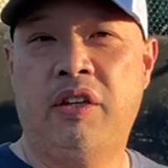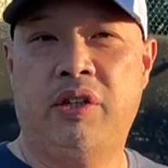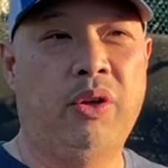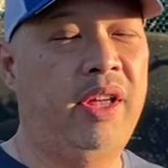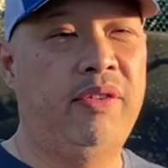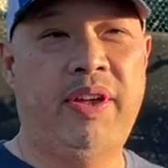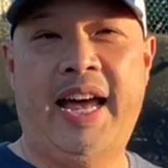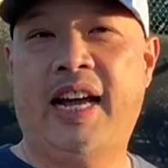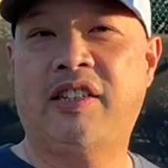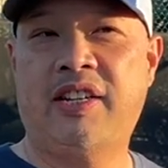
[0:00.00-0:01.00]
You'll have
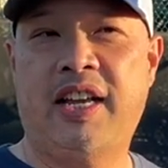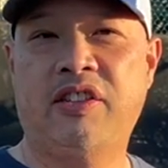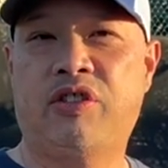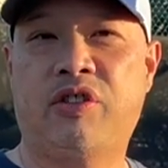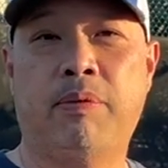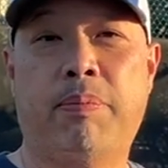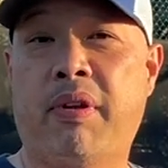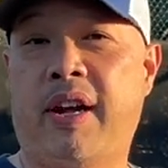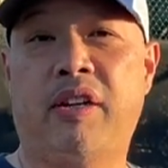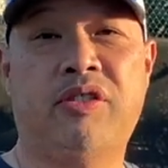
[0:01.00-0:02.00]
access to
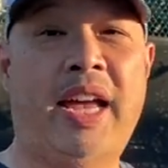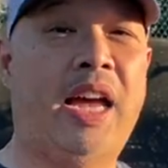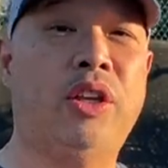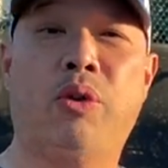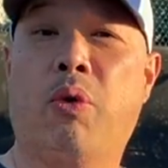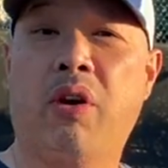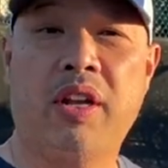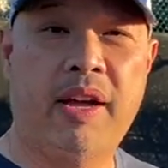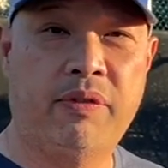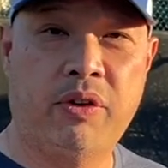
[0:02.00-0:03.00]
players at your
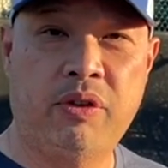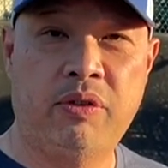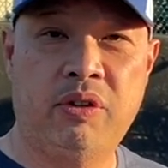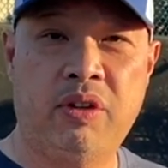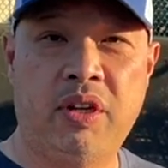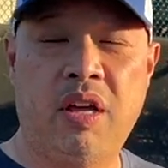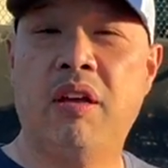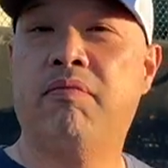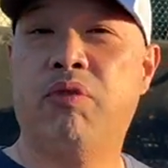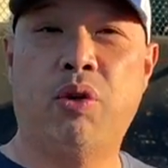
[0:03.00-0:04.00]
level,
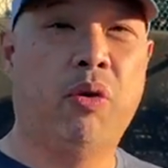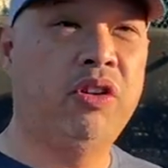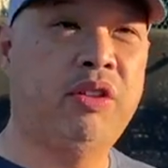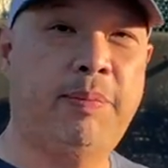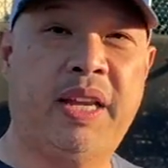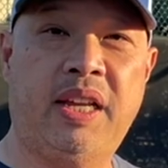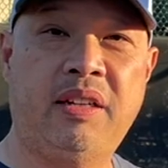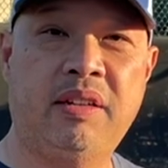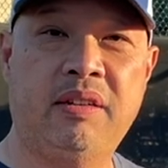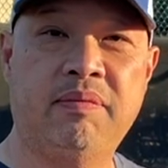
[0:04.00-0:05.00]
your speed,
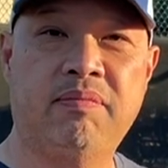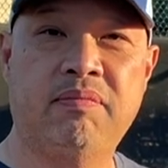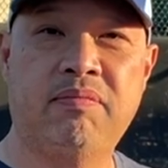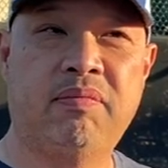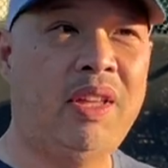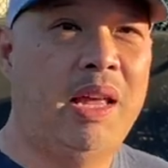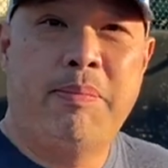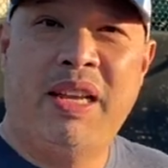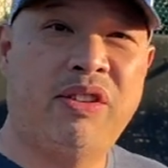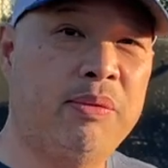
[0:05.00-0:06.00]
and
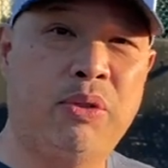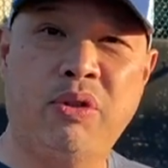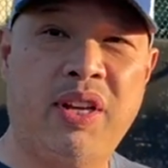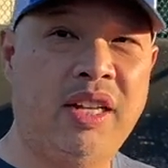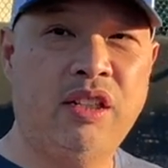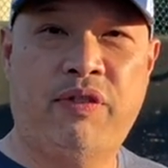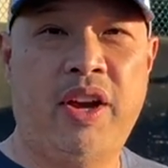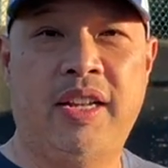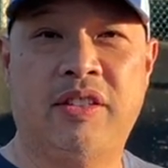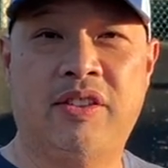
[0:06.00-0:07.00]
make some new tennis
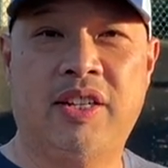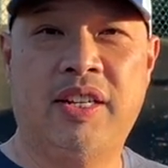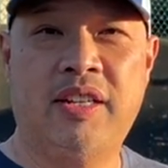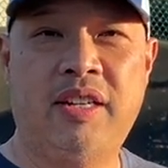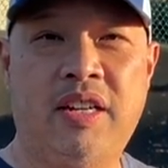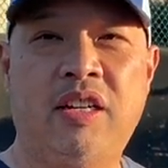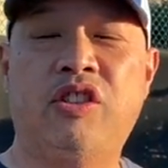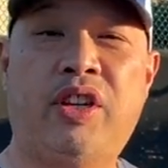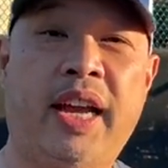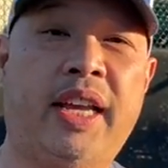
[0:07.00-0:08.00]
friends.
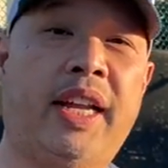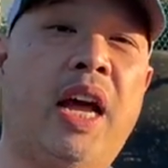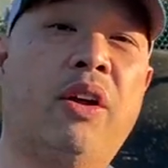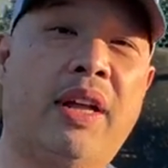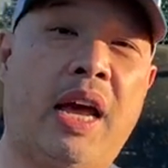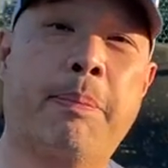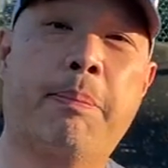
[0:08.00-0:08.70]
Check it out at